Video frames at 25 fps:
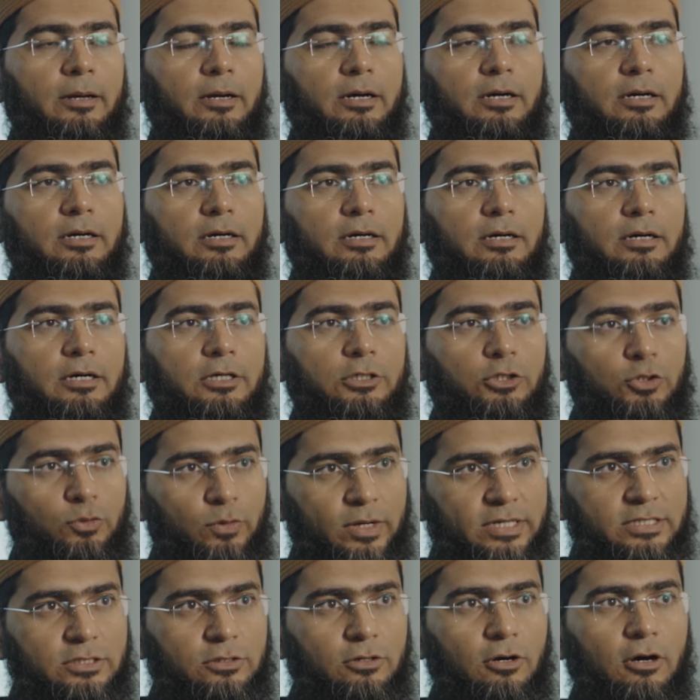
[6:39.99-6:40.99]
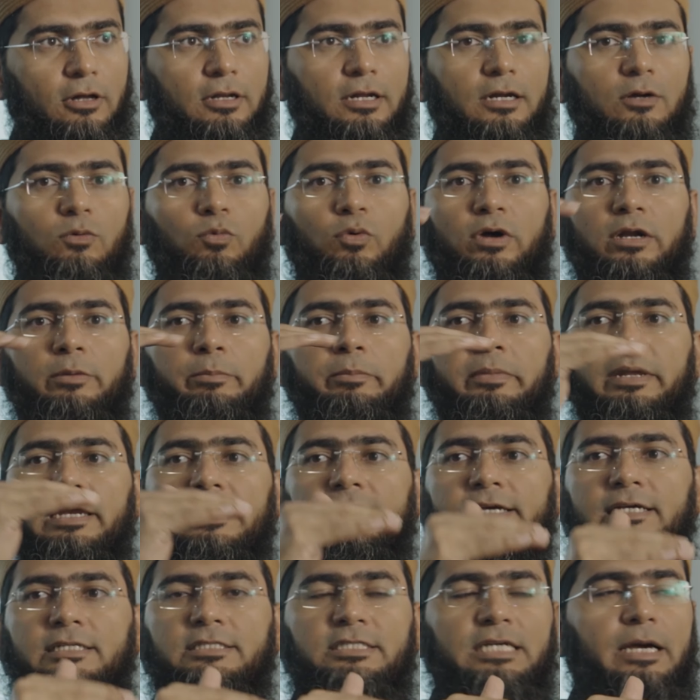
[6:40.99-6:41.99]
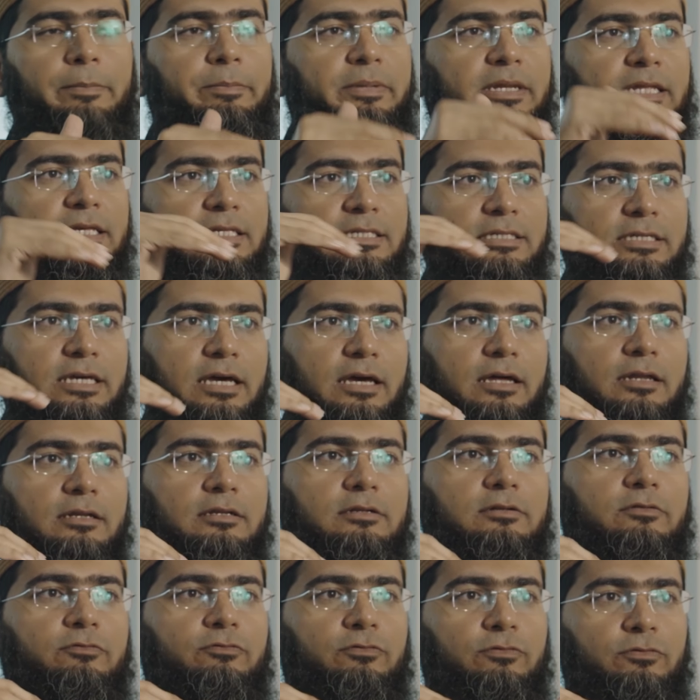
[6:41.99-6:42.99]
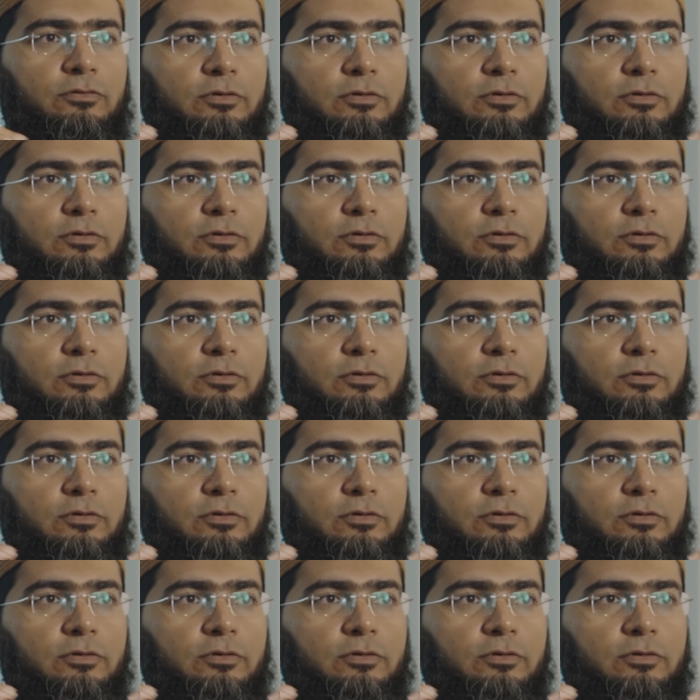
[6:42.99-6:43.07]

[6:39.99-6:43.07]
US dollar, 1 million Japanese yen